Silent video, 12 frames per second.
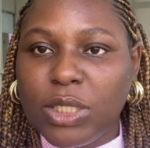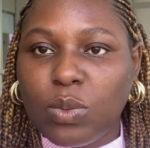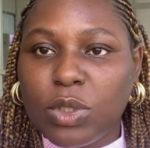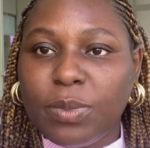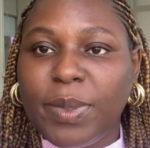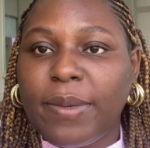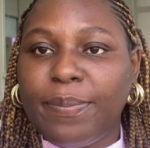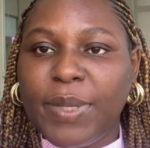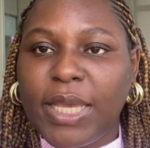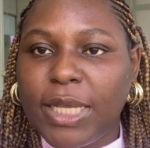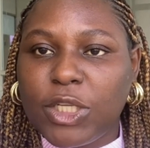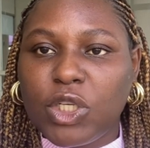You want to be a
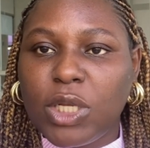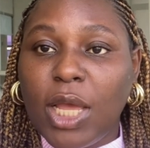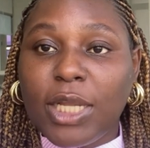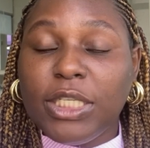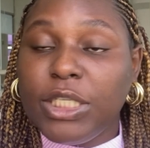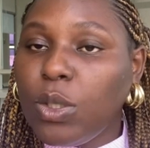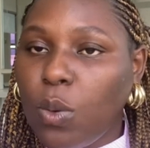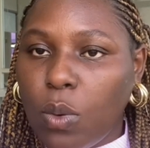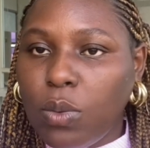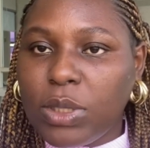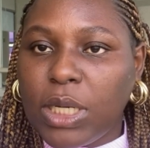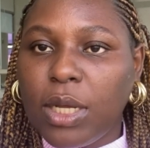PhD
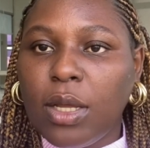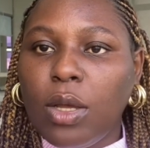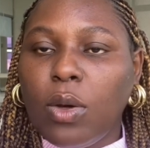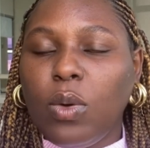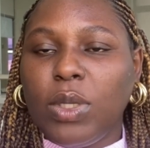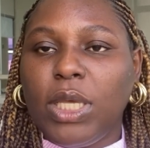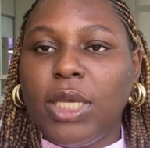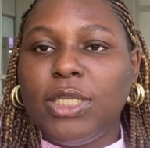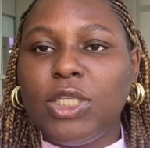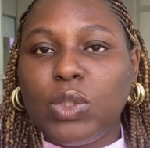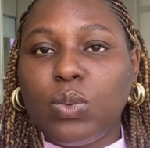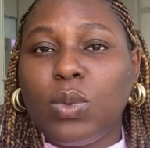holder. Okay,
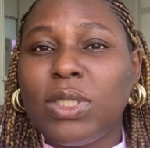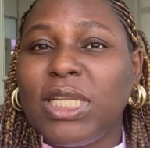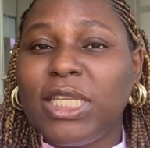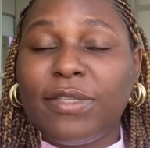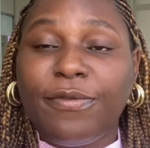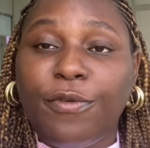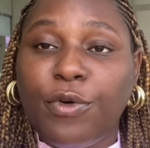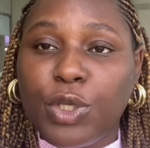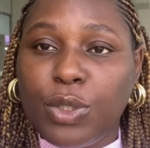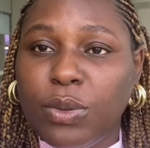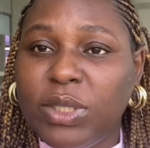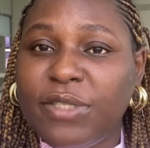this one is for
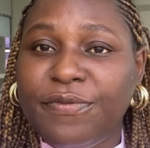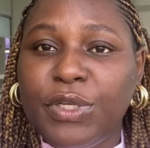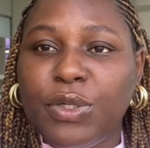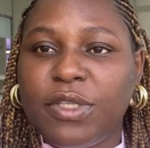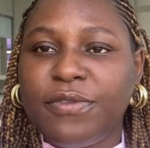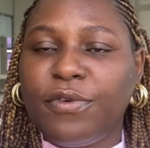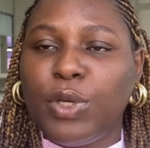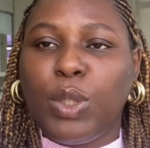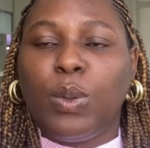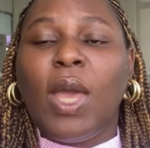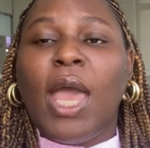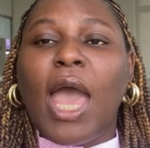you. This video is for
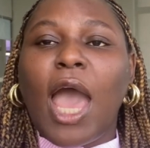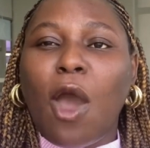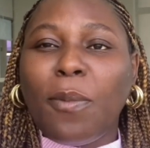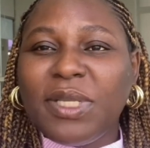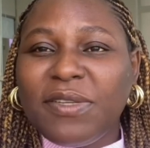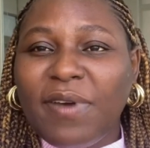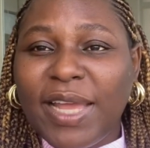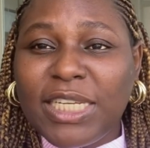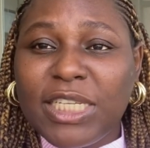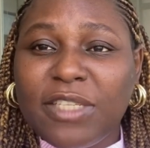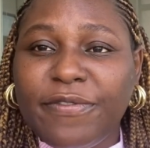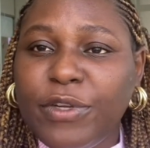you. I'll be
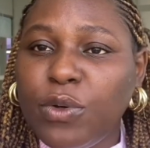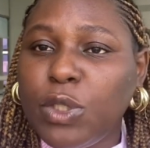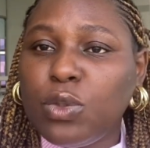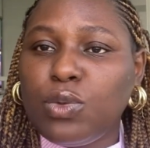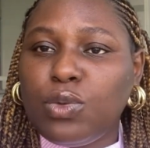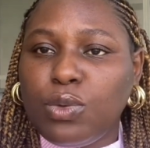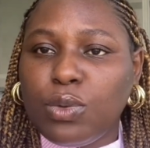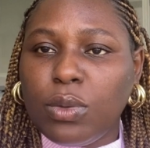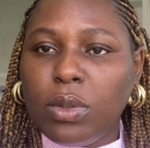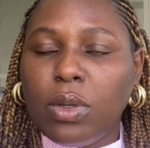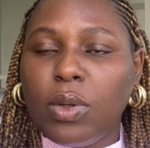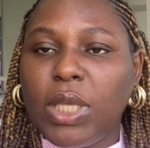dividing this video into
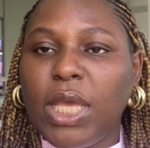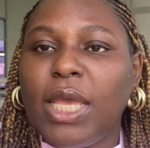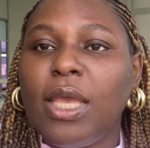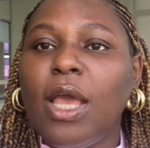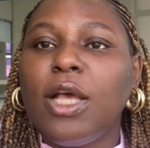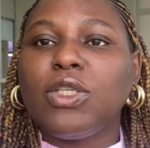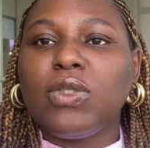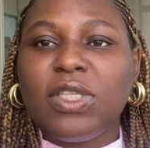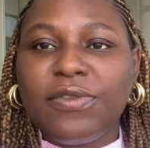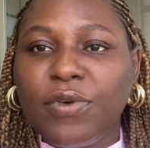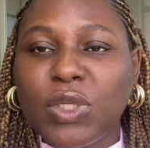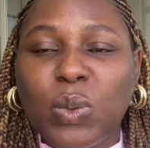two. Okay, so
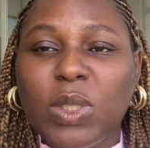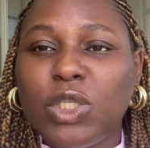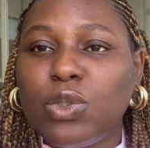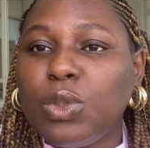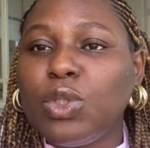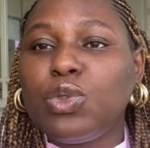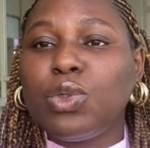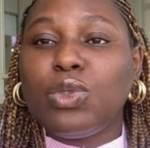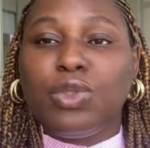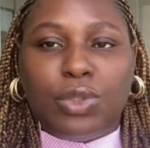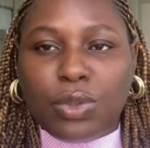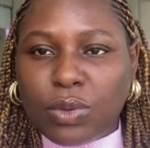this first one is to
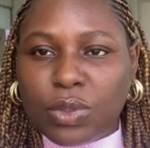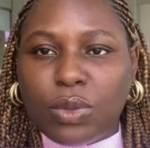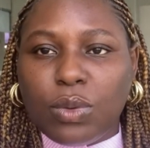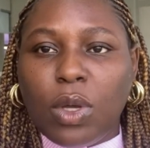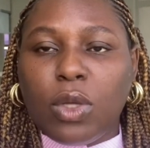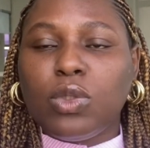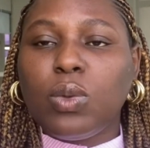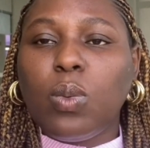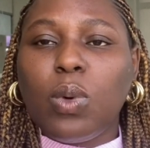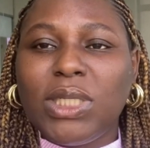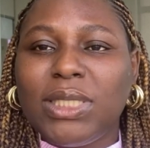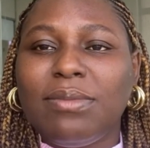introduce you to
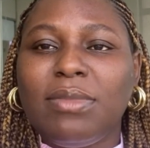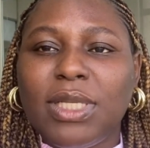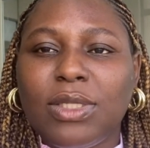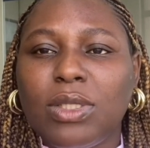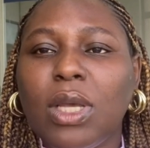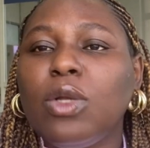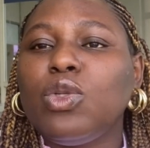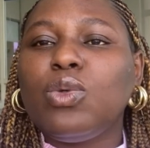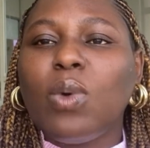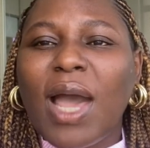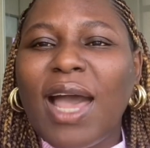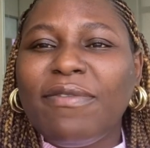what it means
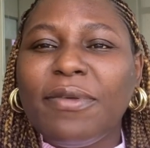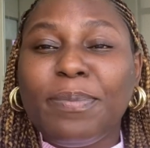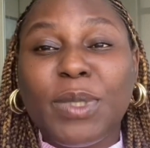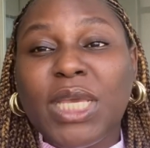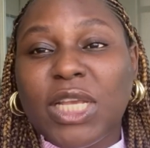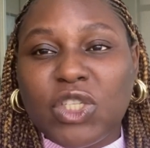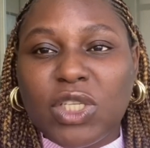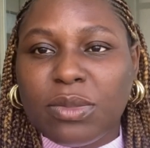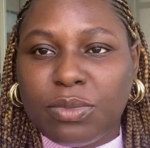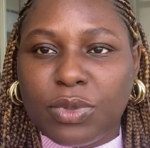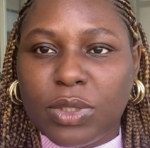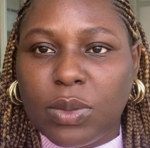to have a PhD
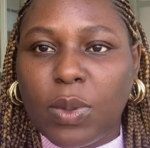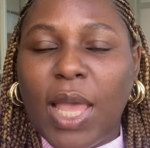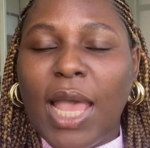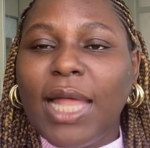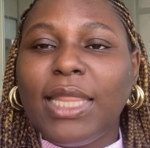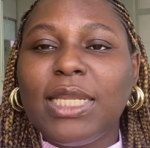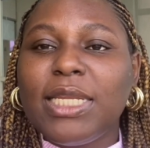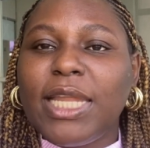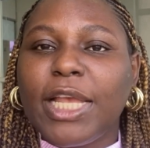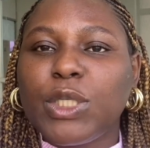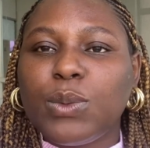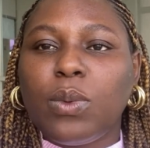in Brazil, and then the
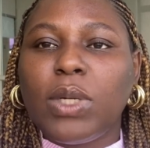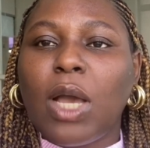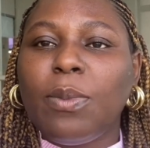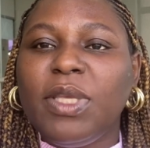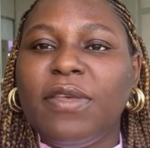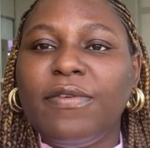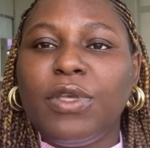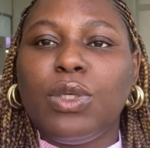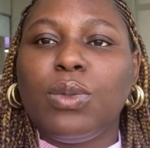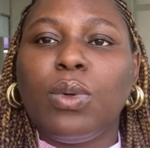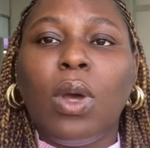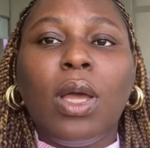next one I'll be giving
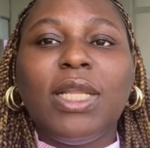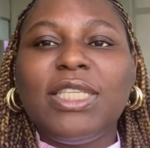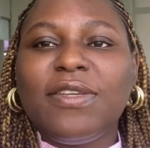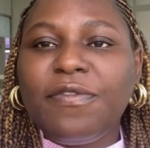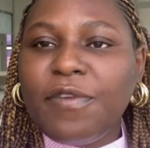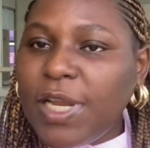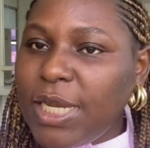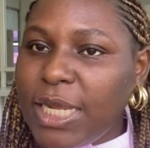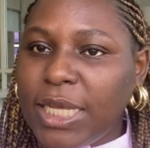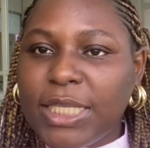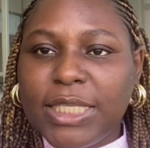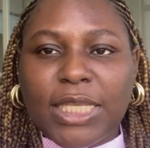you different
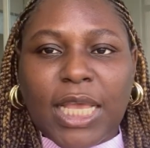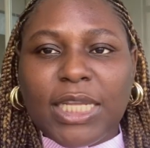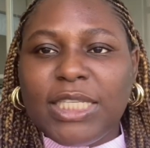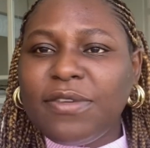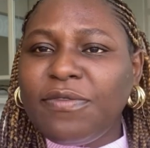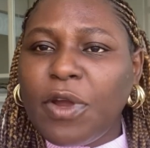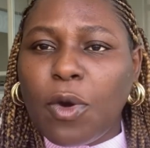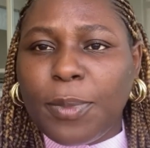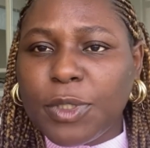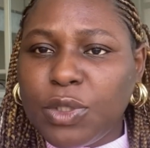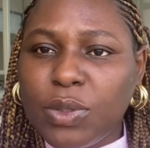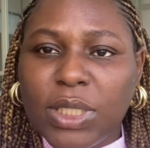links, different
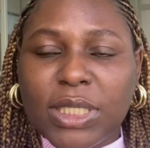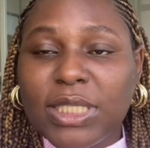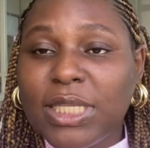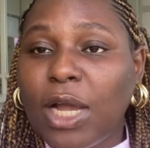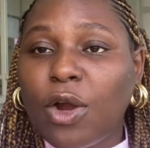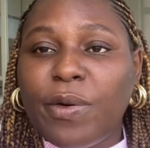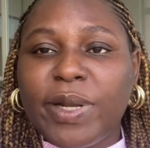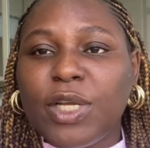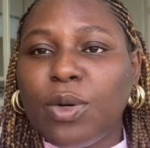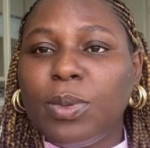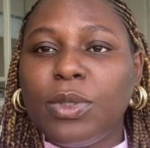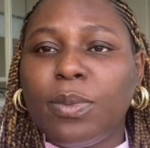opportunities that are
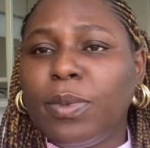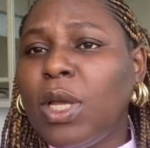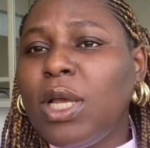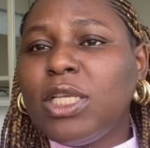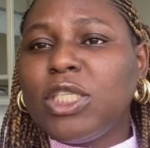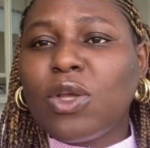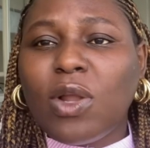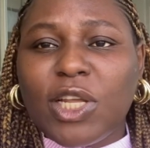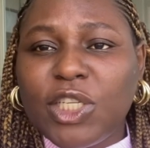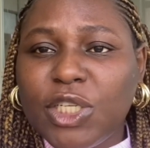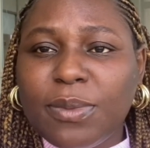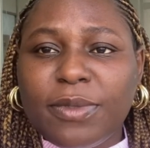currently open up,
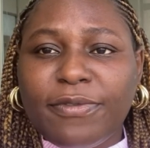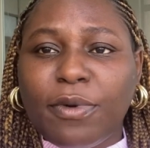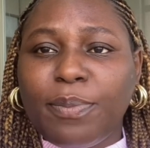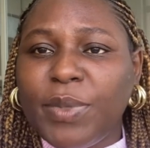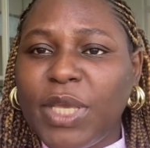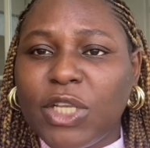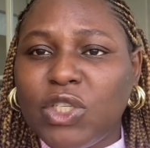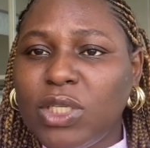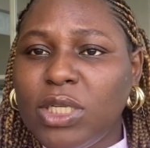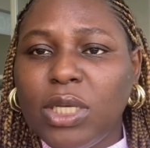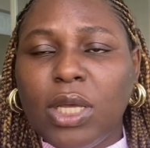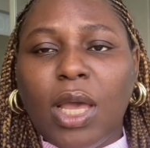scholarships for
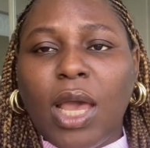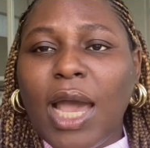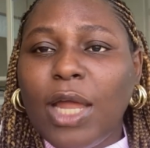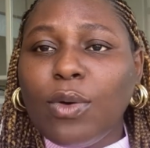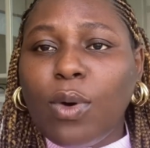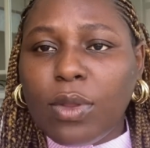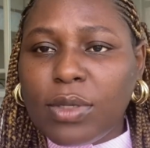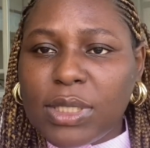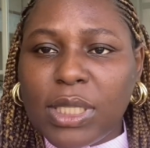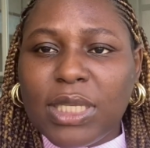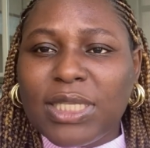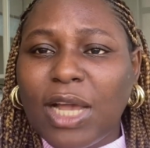PhD, and all those
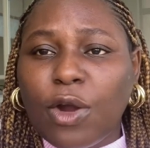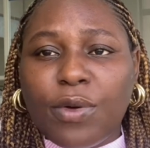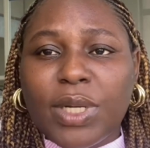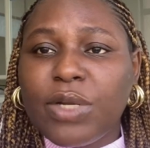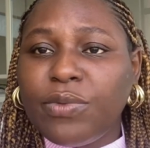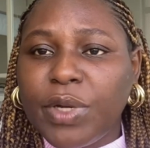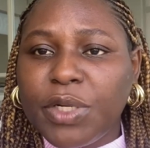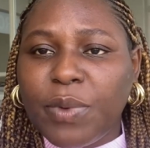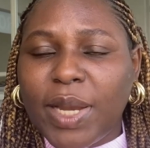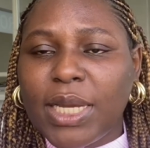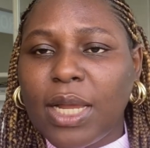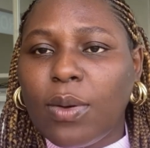things that are currently running
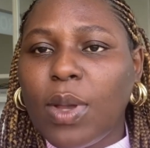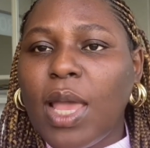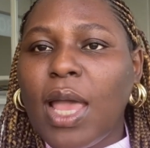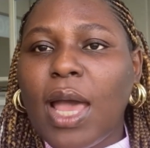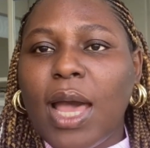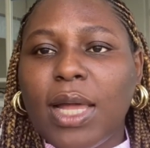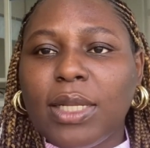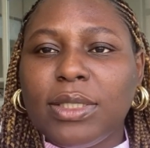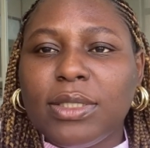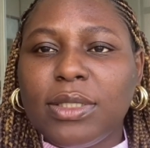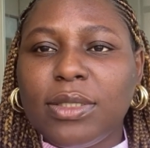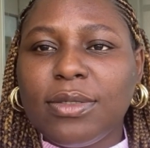right now,
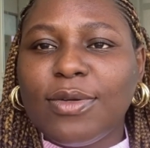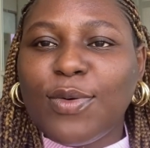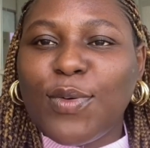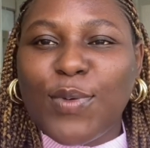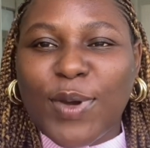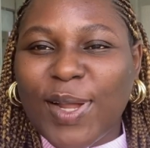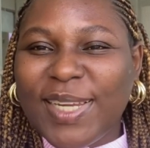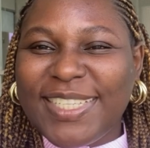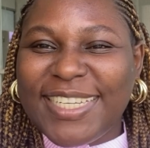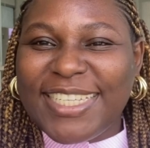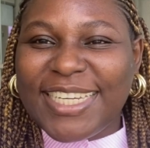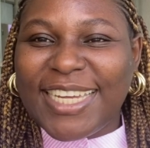and we'll call
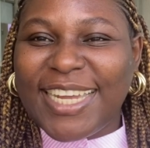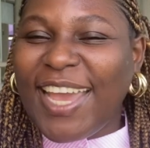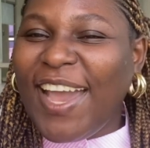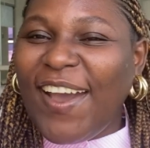it a day.